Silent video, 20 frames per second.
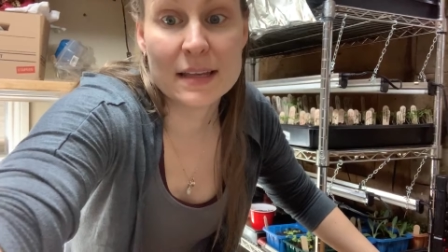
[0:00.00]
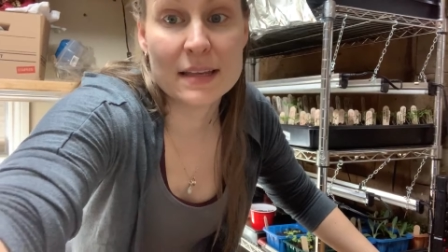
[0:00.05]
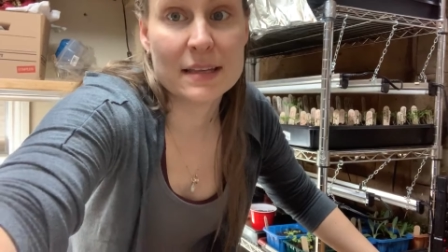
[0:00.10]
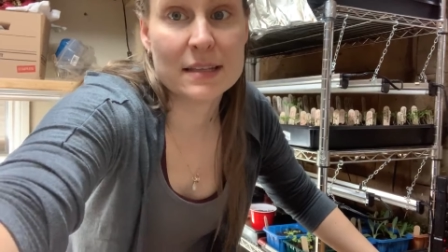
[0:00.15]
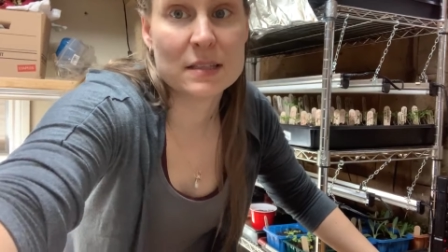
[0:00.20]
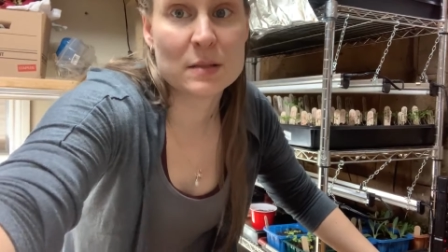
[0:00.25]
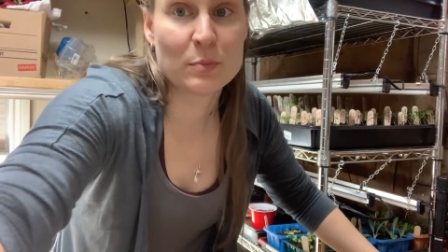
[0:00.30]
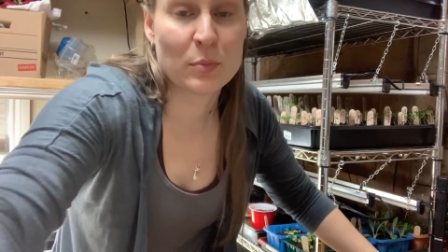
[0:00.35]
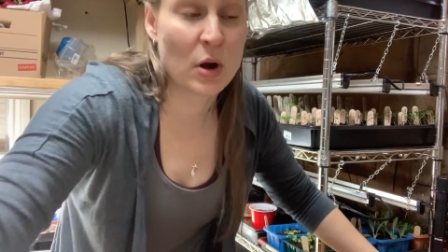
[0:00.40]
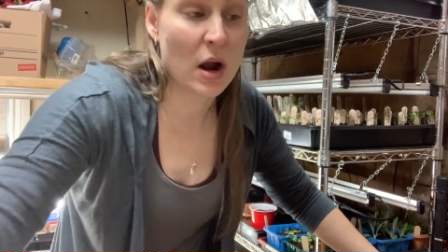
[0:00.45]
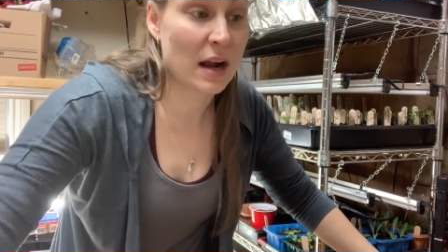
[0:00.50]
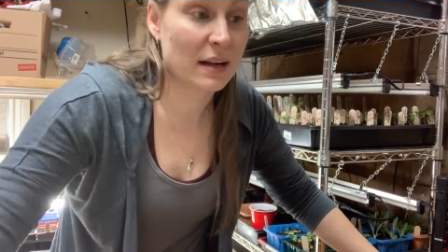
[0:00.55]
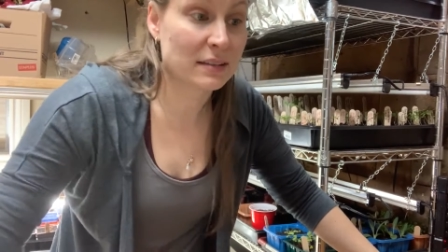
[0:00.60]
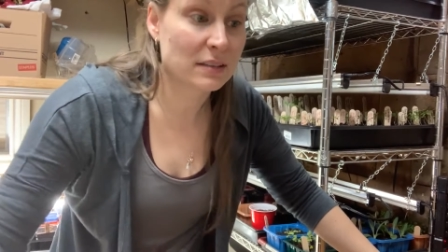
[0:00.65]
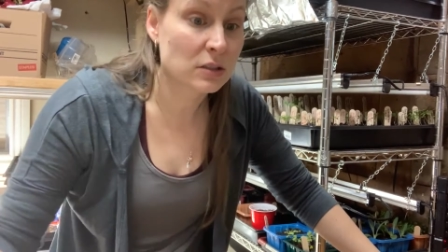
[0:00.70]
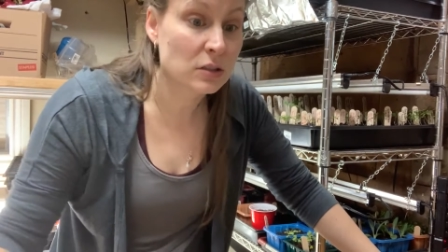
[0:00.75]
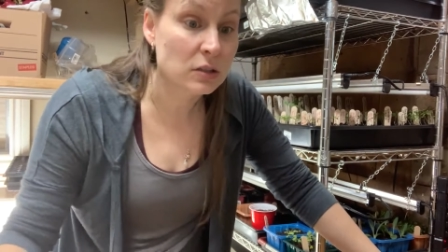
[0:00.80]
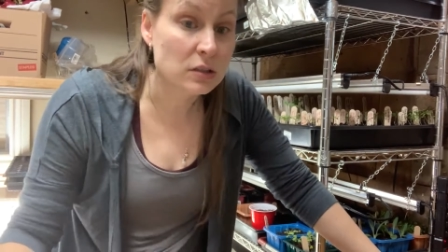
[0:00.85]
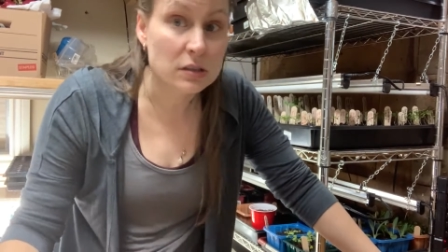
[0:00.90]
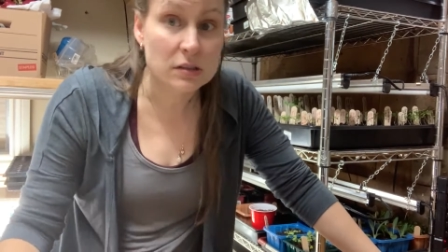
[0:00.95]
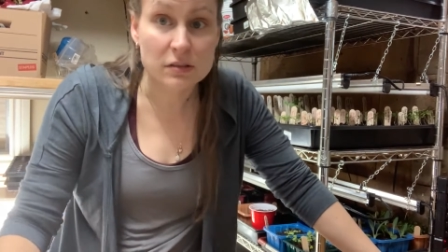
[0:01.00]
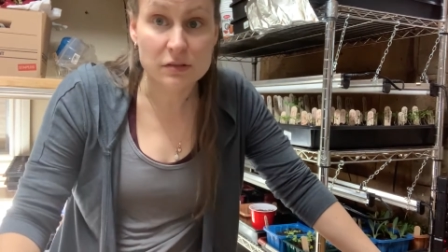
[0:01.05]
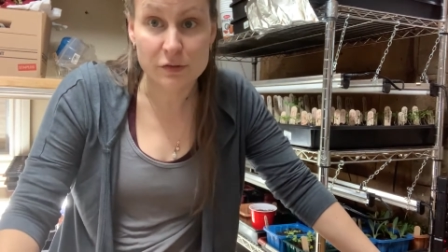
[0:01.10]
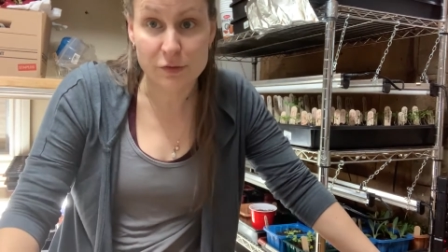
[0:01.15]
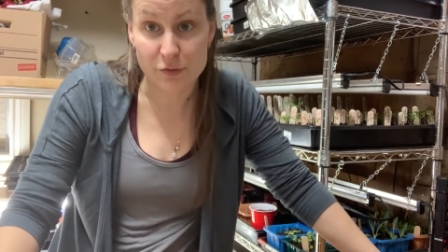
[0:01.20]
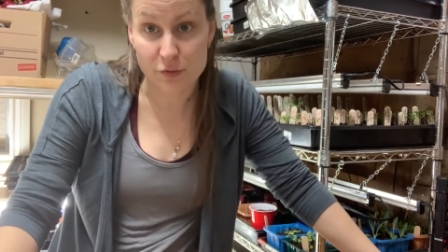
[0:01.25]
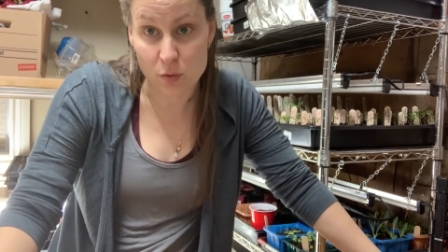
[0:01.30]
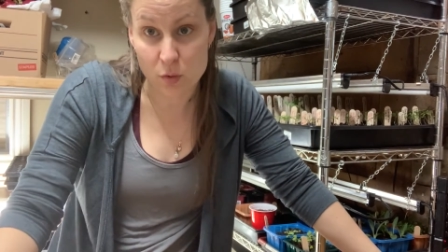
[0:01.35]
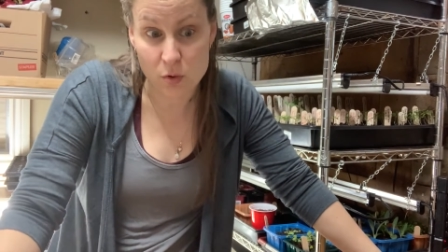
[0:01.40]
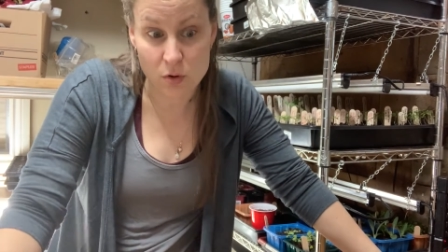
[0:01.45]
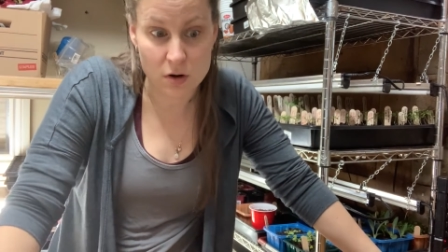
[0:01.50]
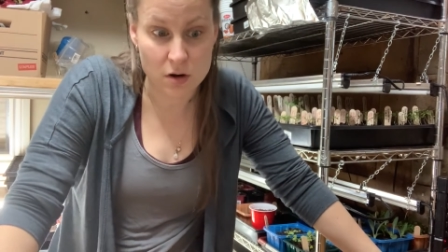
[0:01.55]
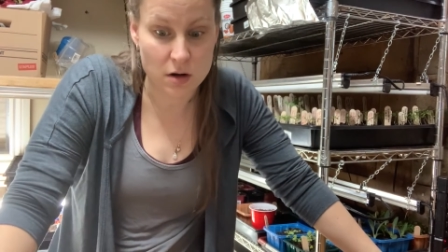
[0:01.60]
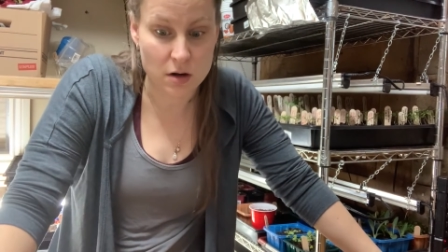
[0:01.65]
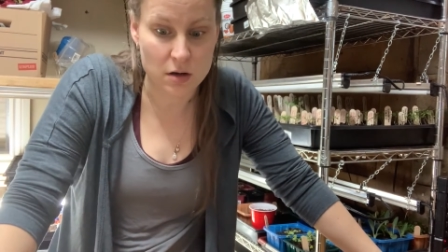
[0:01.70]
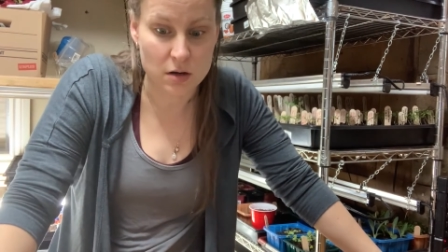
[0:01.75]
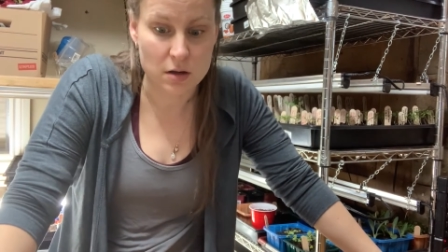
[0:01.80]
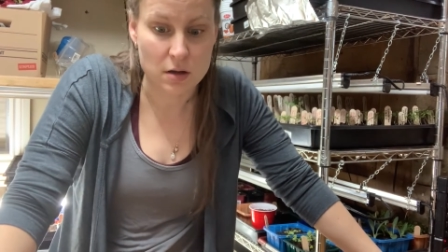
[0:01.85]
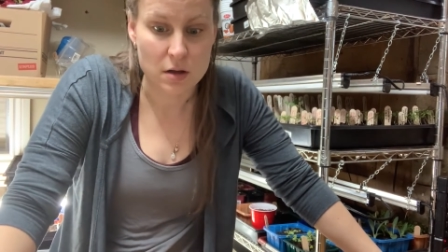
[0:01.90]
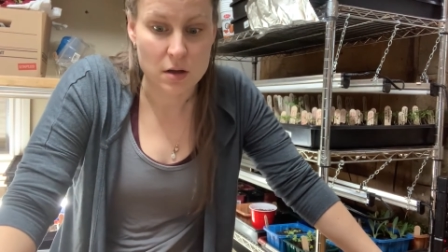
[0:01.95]
is practical
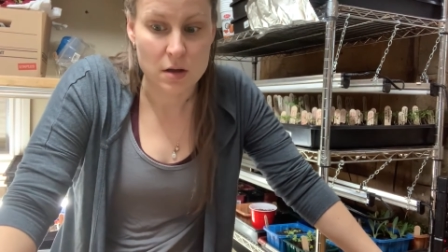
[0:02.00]
for